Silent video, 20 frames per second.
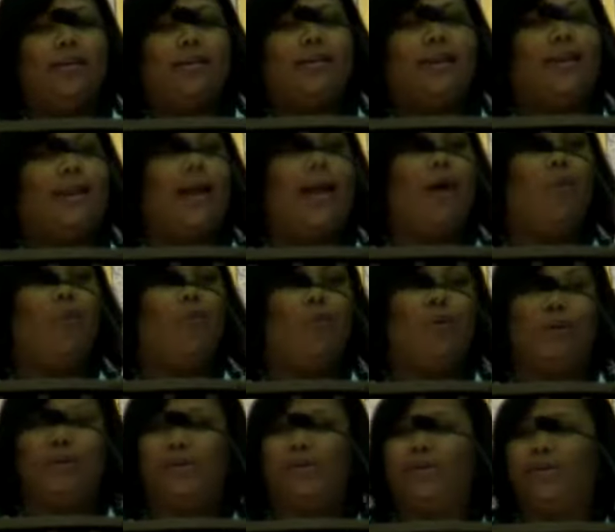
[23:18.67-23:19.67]
saying, I
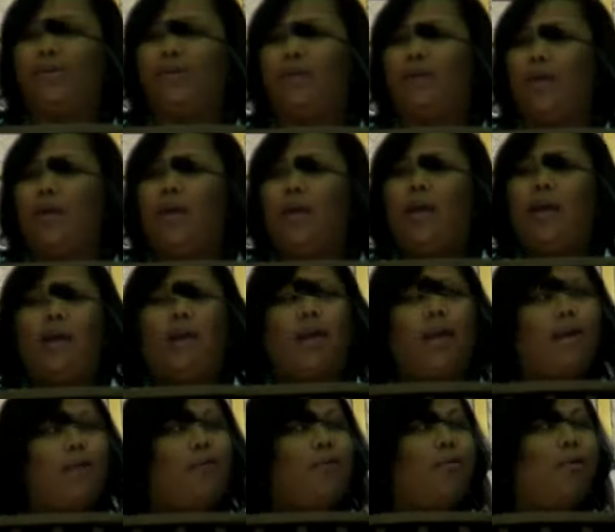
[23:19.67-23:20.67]
wish
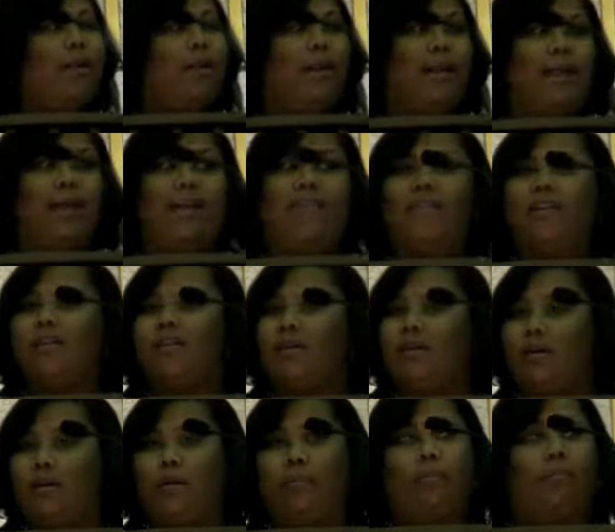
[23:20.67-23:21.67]
Aaron would have left
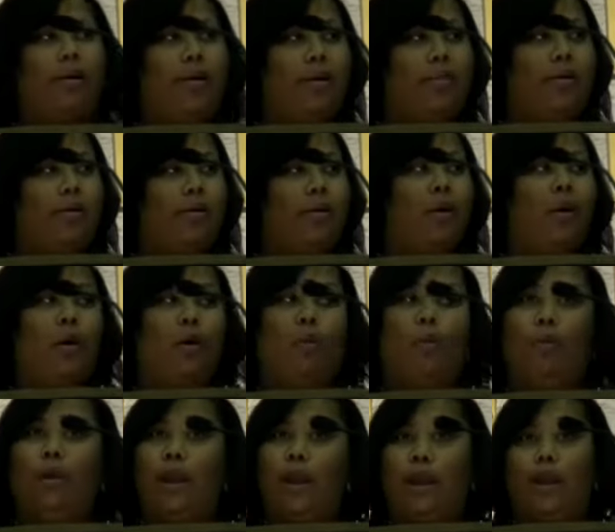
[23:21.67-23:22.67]
his little brother
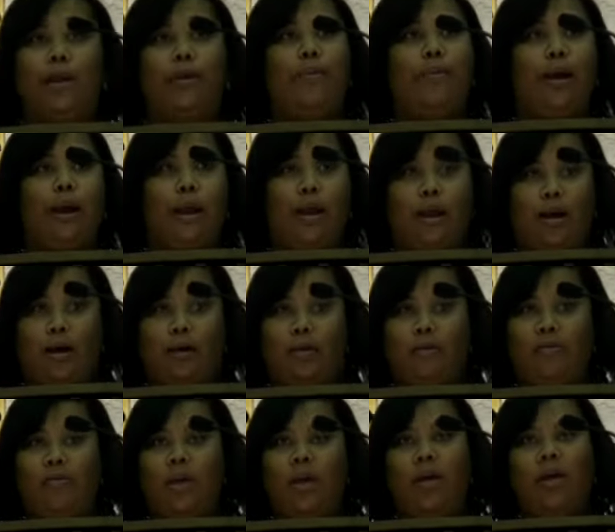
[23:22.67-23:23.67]
where he ran
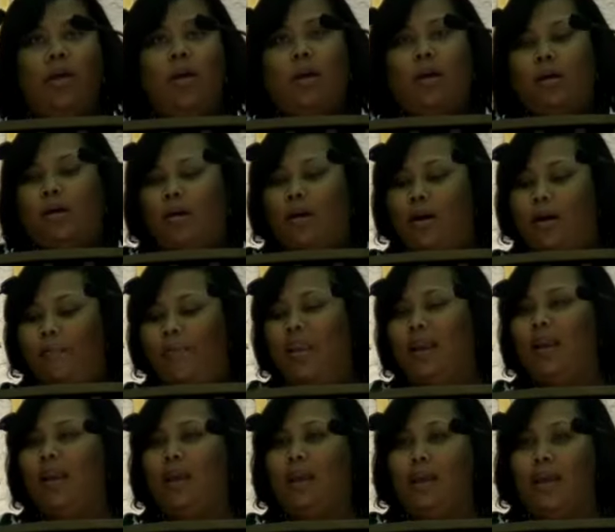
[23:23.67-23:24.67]
off, coming
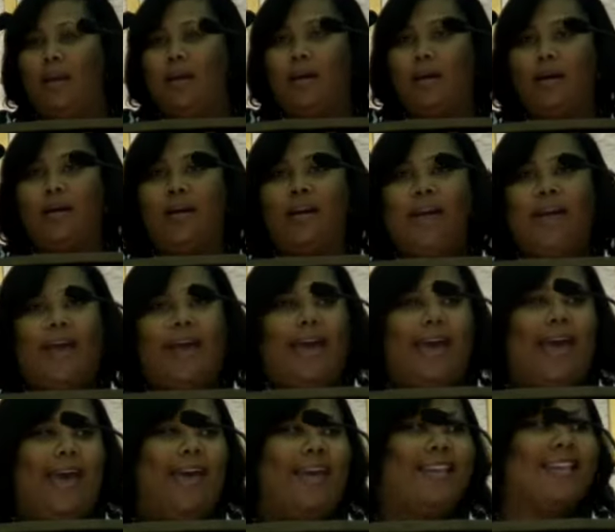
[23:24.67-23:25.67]
in here,
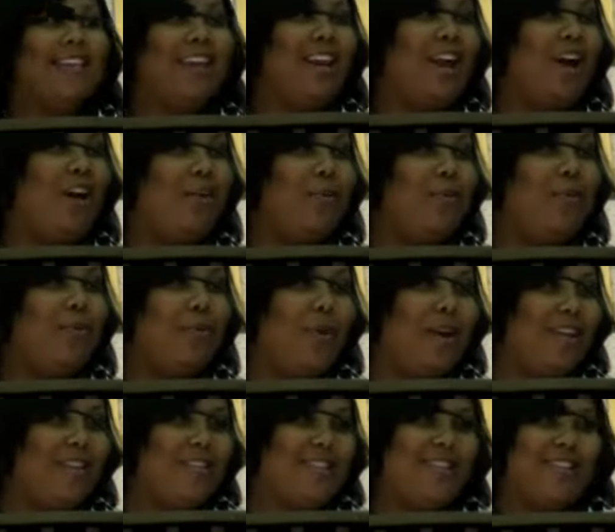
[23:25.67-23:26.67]
asking all these
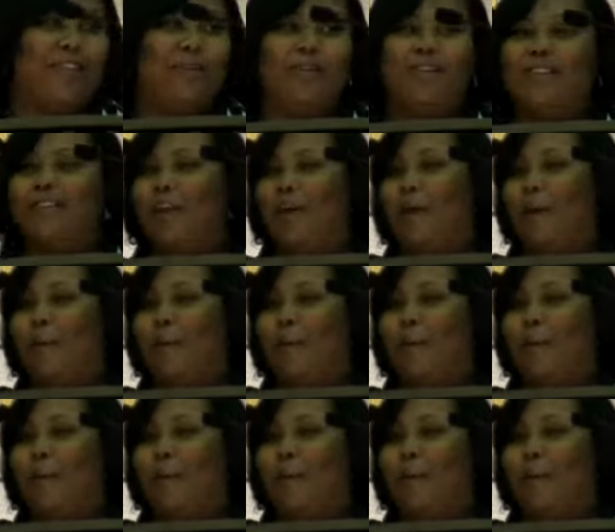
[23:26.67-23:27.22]
questions,